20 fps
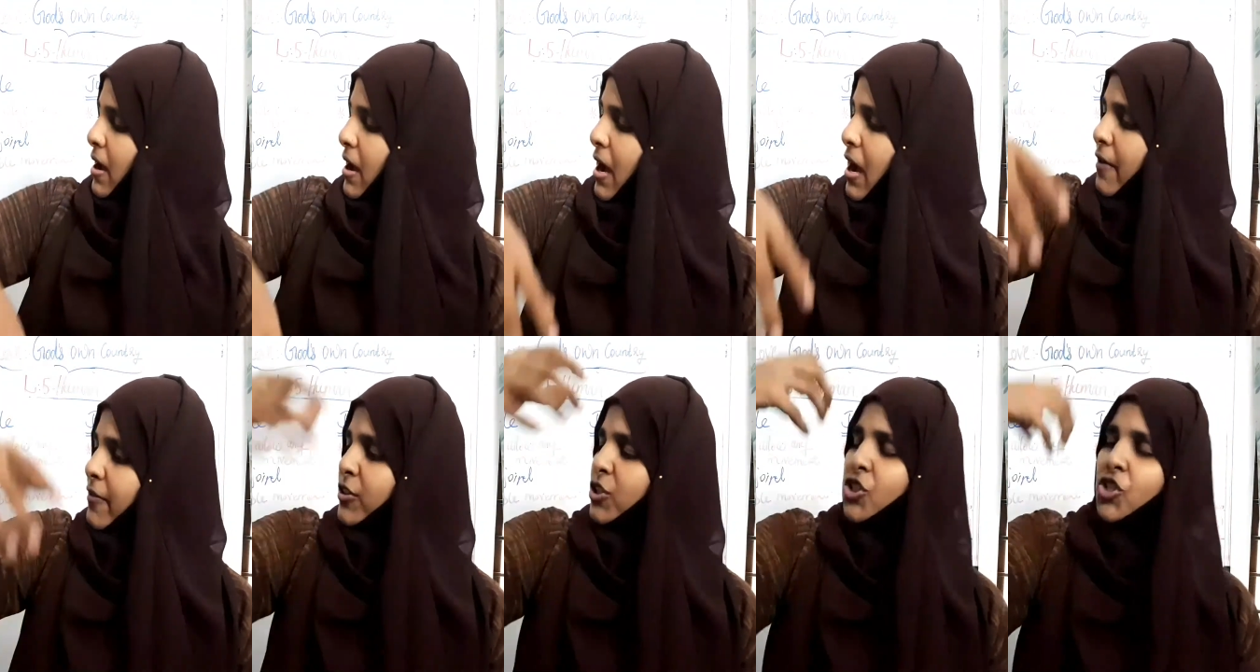
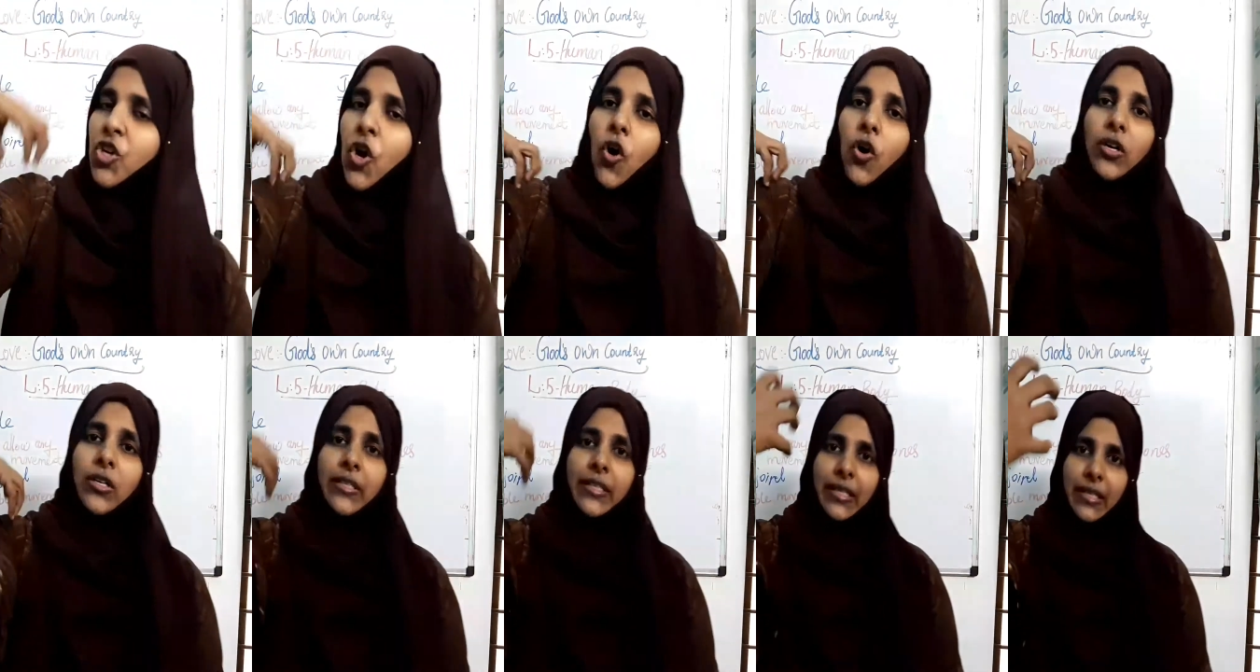Our
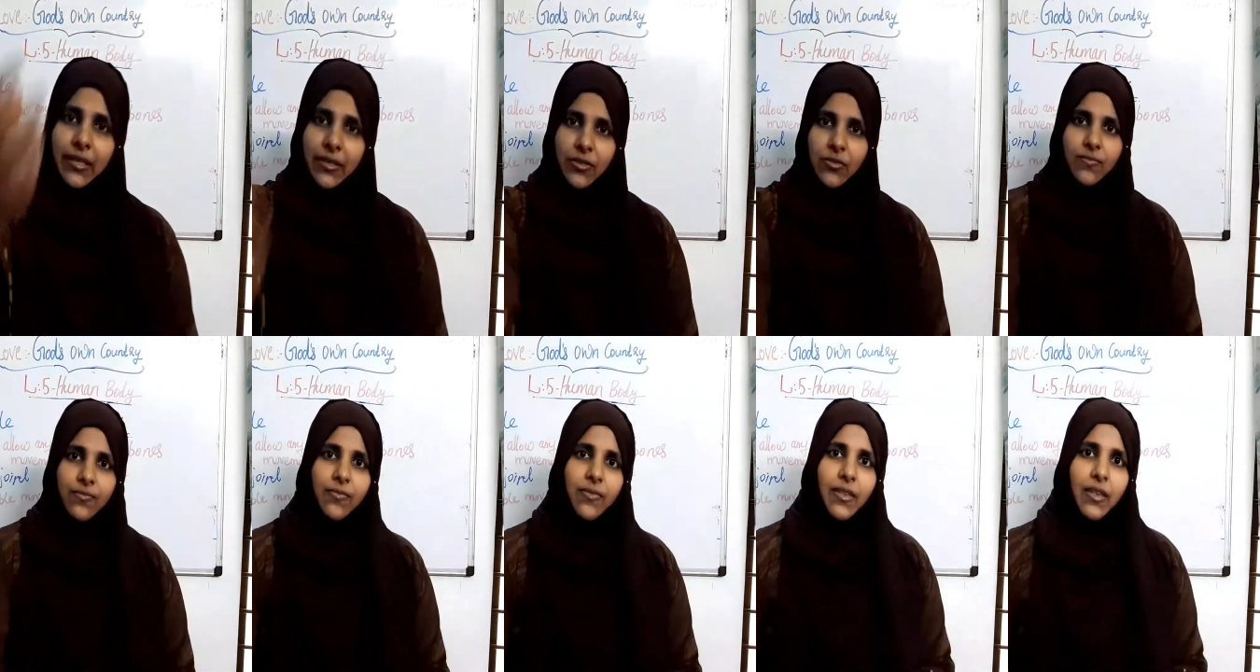shoulder,
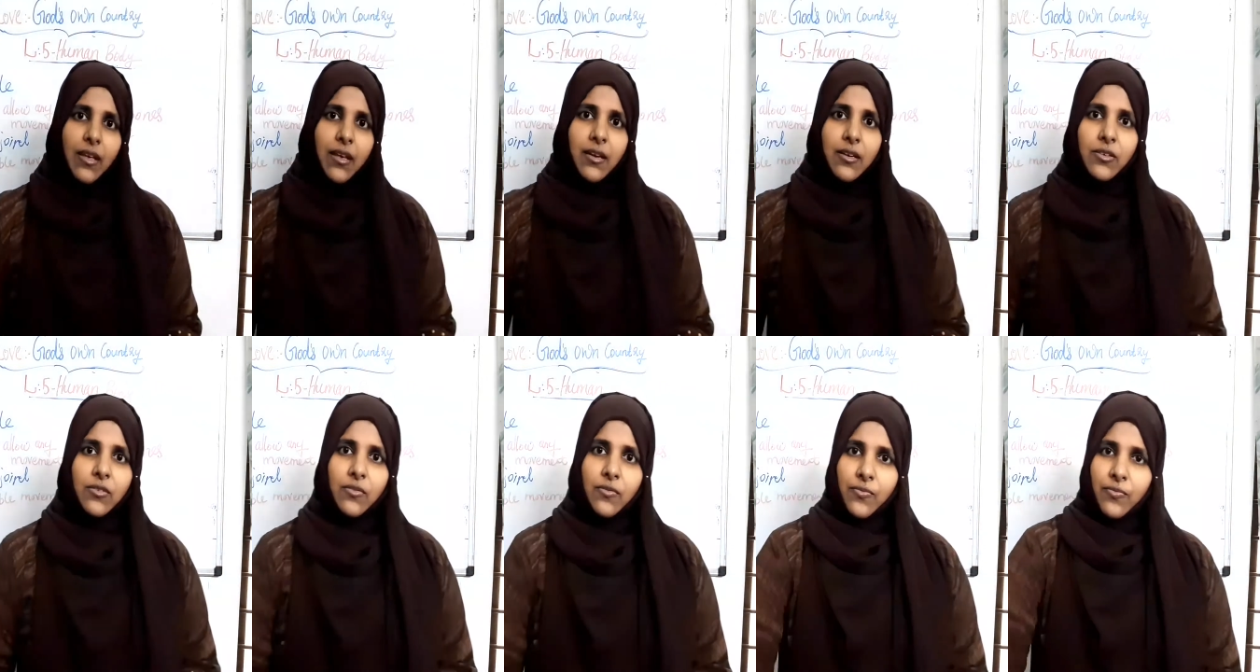
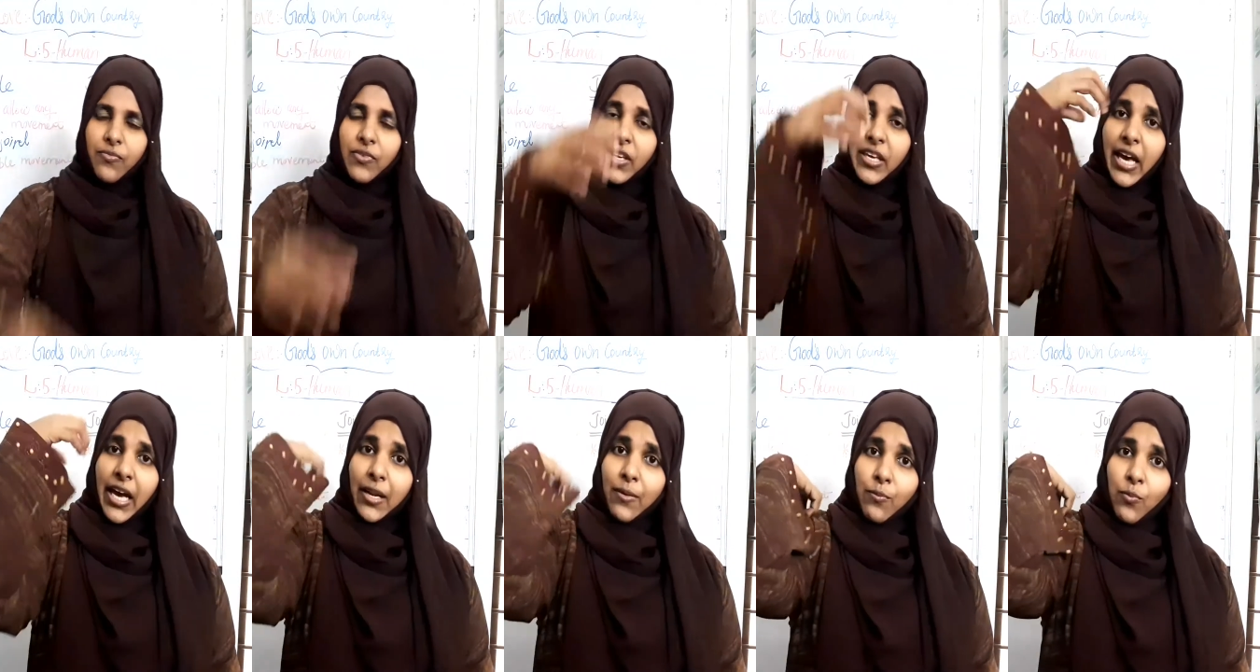we
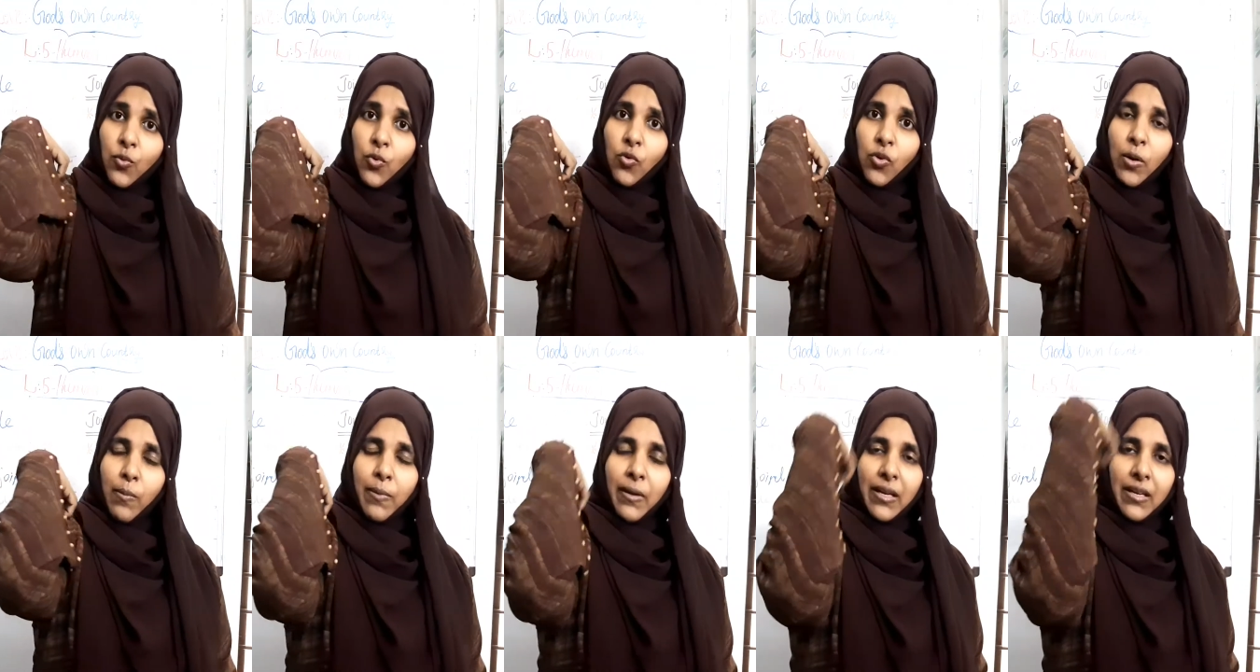can
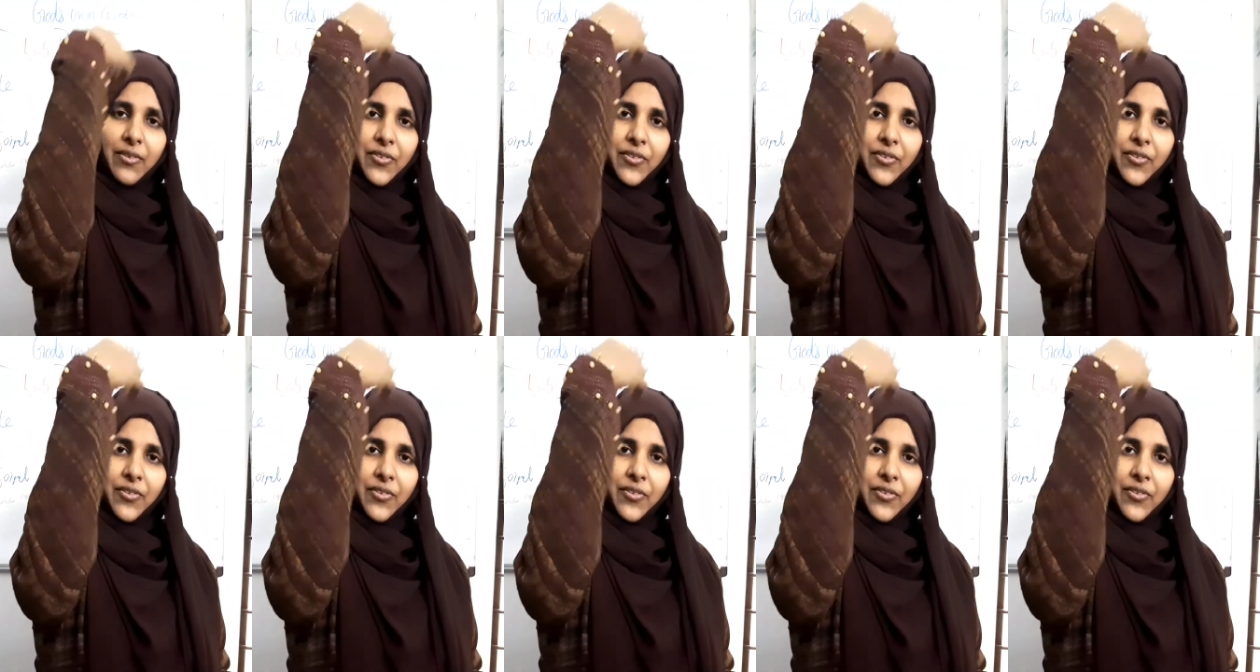movable,